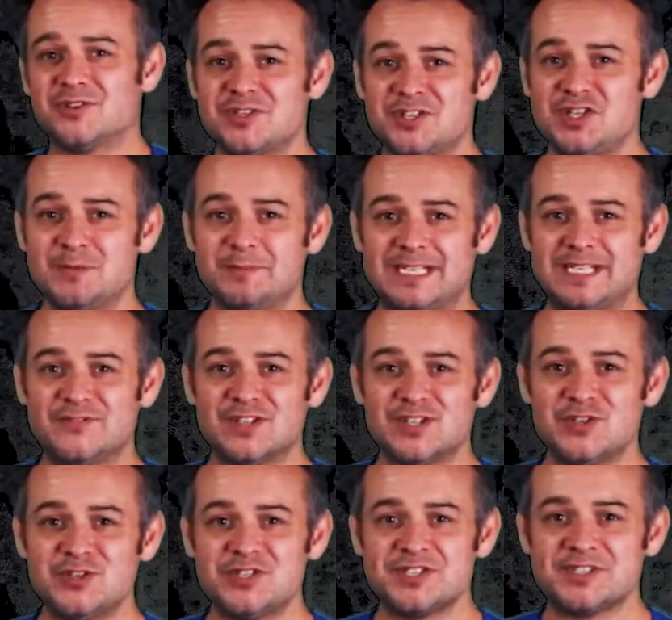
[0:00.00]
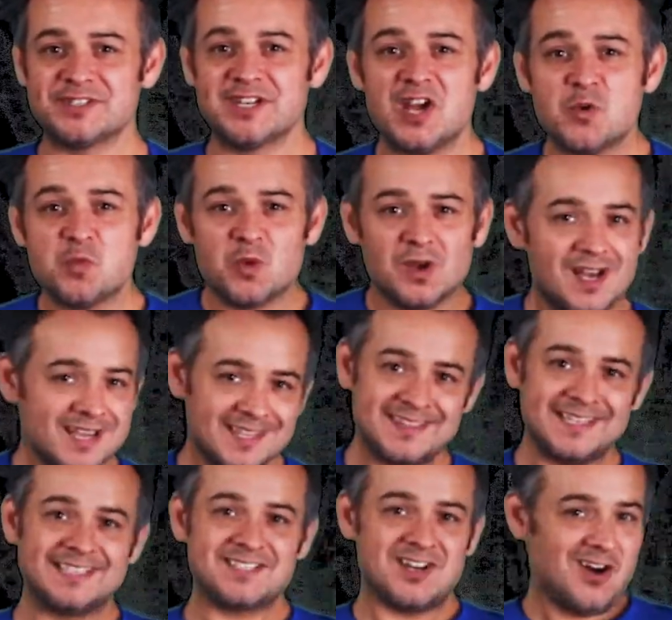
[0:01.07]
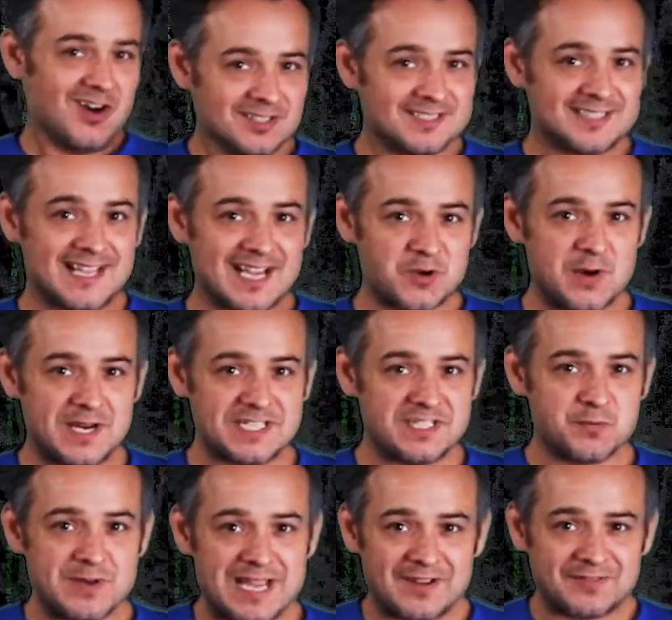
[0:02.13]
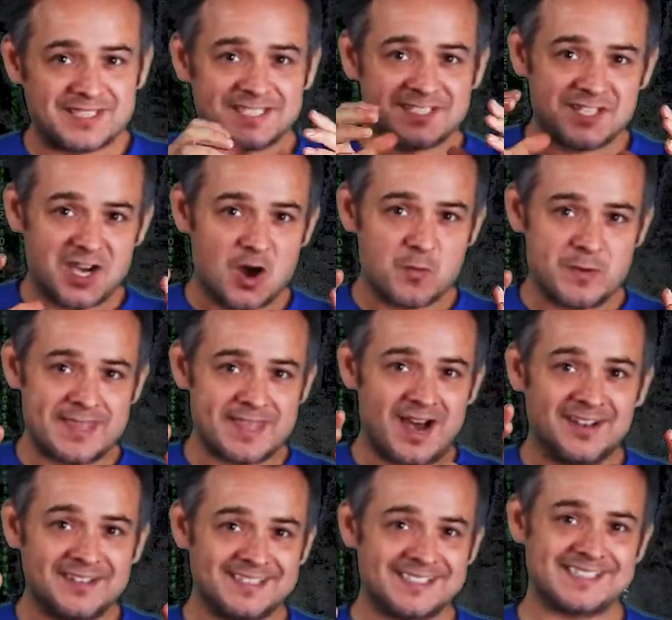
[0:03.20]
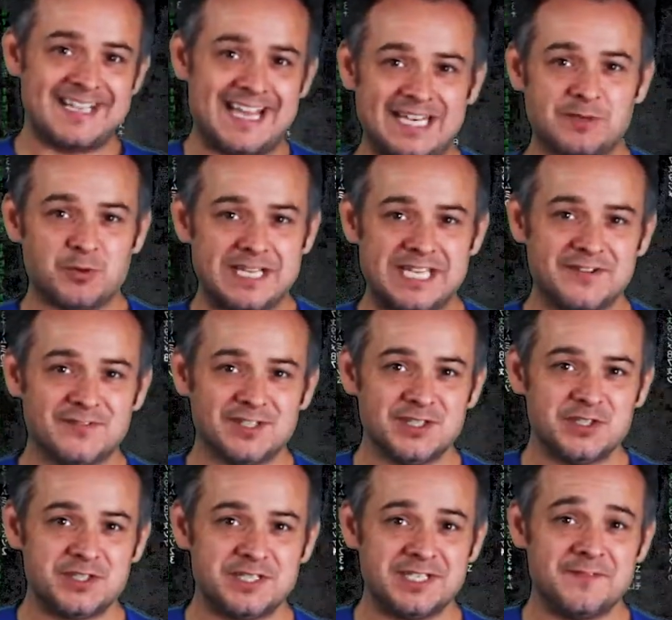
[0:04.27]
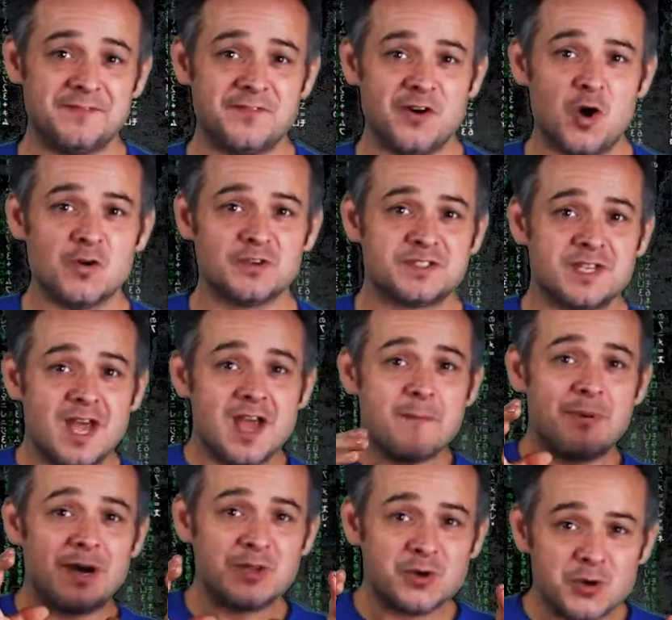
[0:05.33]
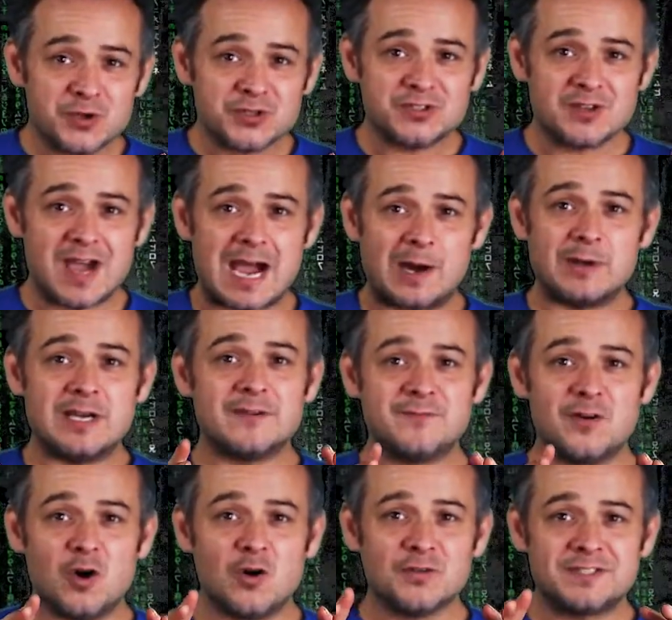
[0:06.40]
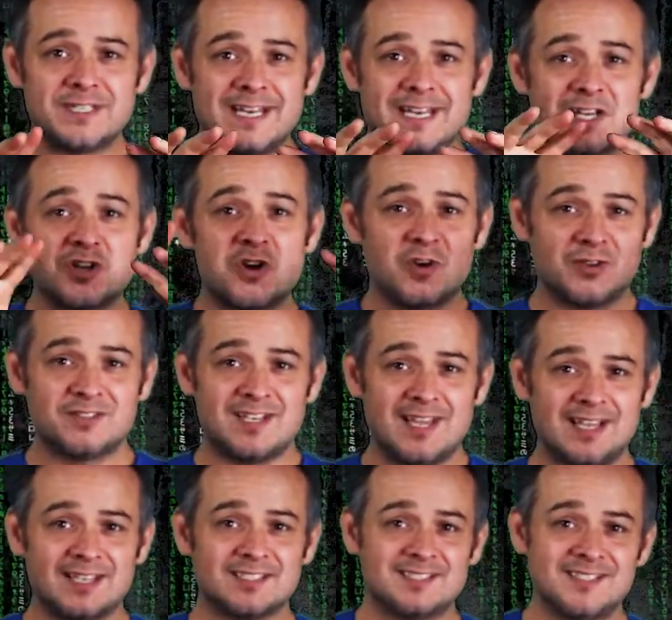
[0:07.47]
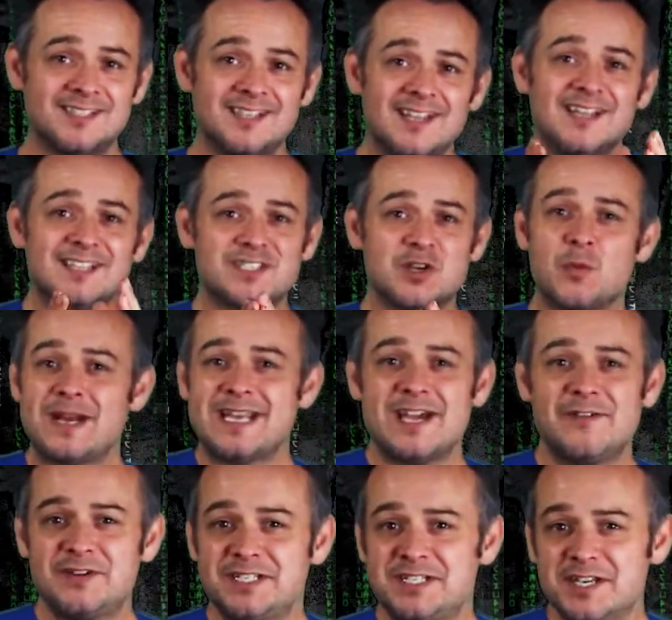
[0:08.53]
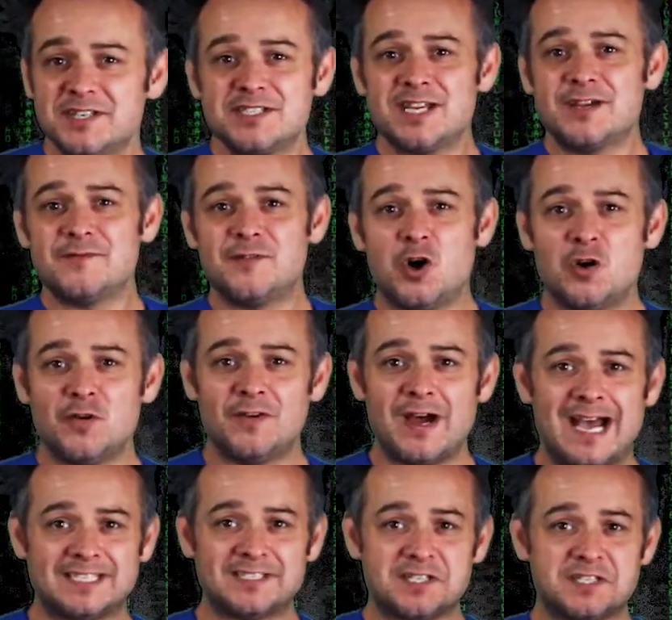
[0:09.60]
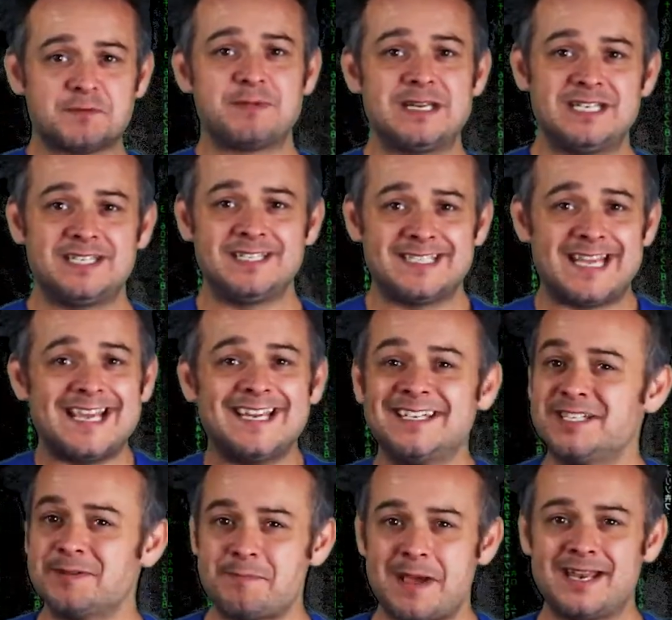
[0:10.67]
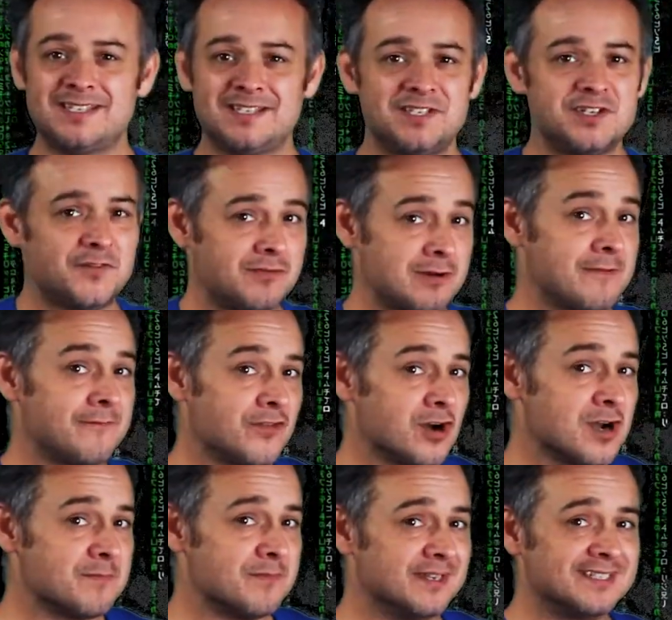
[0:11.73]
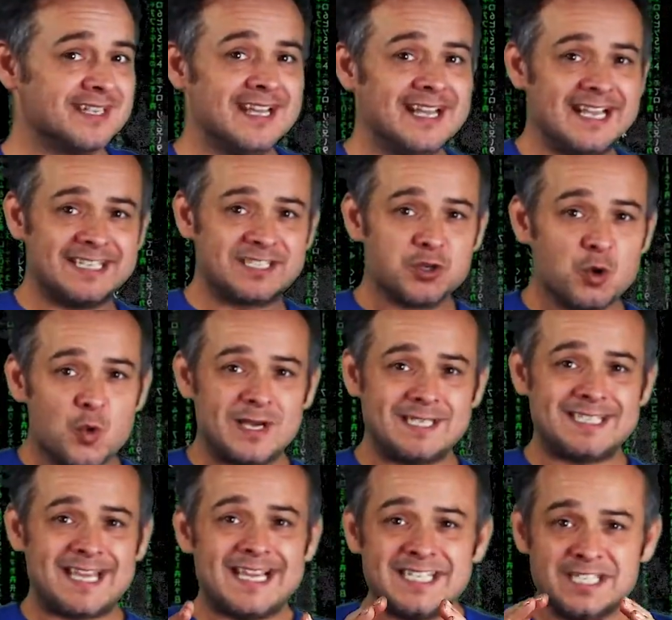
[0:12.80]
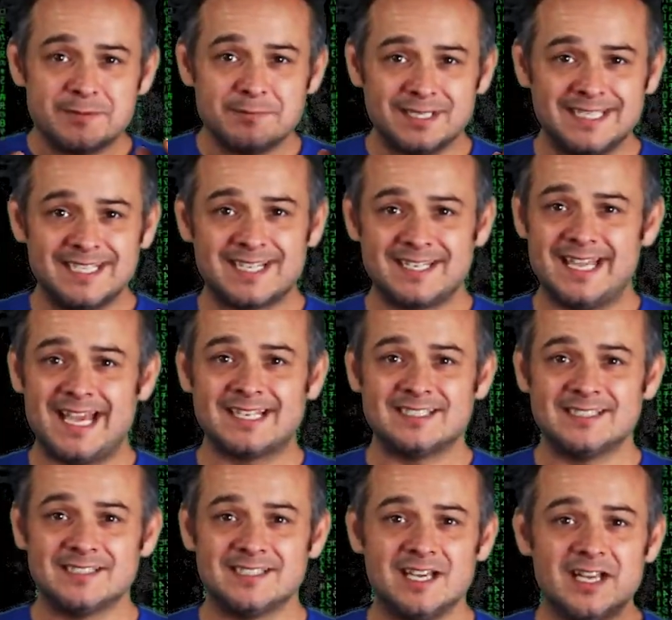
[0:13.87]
on human evolution? Well, I think to answer that question, we have to start with understanding what evolution involves, but also how it evolves in a context. So we never just evolve as a species independent of our environment. It's always intimately connected